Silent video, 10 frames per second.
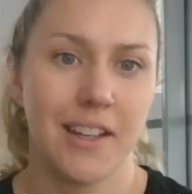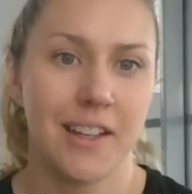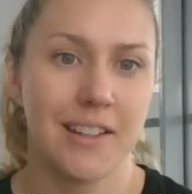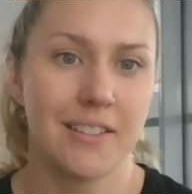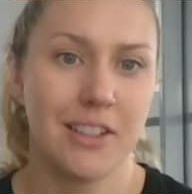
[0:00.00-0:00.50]

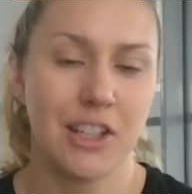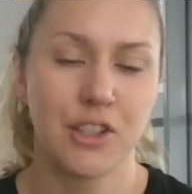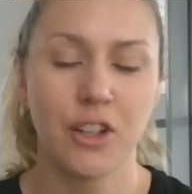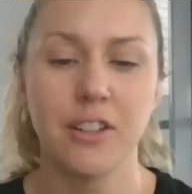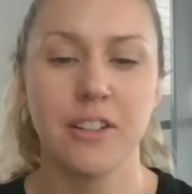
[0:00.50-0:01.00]
And you
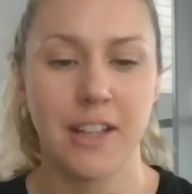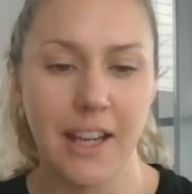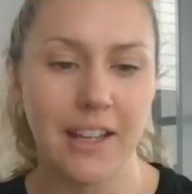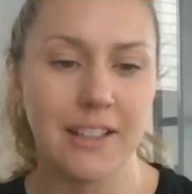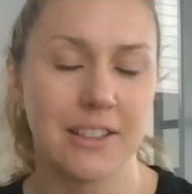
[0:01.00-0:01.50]
don't
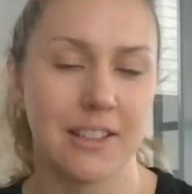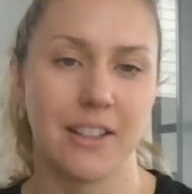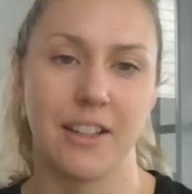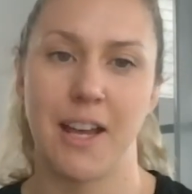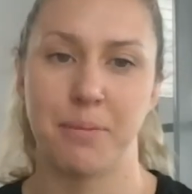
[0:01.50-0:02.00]
need
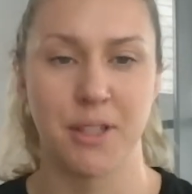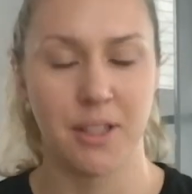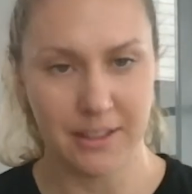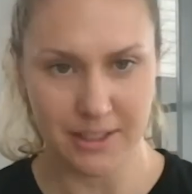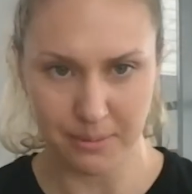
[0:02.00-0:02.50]
to
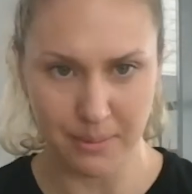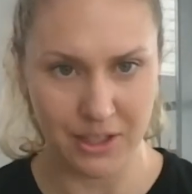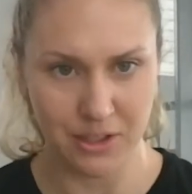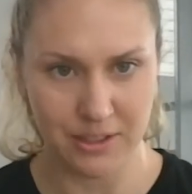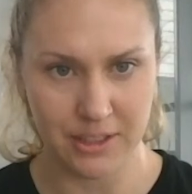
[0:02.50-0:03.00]
absolutely
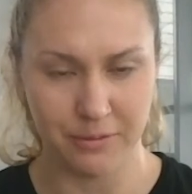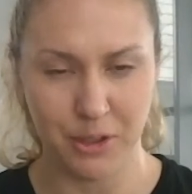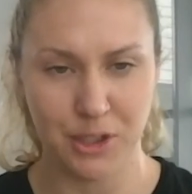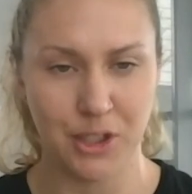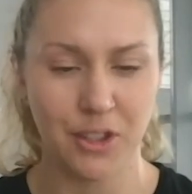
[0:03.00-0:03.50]
smash yourself
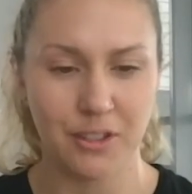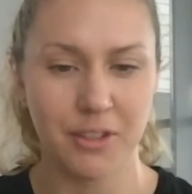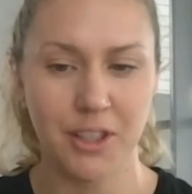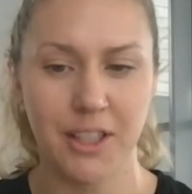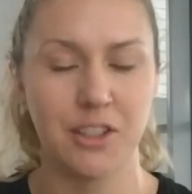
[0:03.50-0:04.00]
because you're not
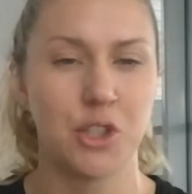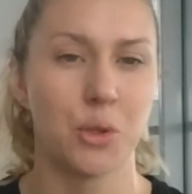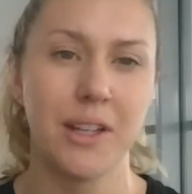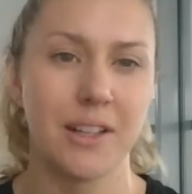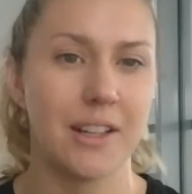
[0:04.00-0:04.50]
really
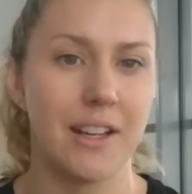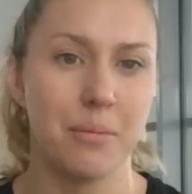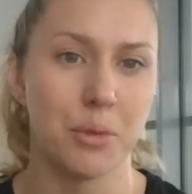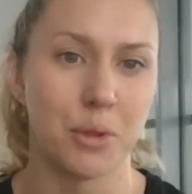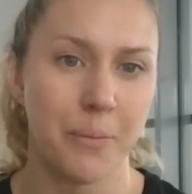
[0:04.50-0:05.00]
enjoying it
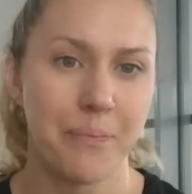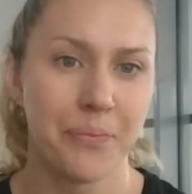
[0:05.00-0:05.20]
anymore.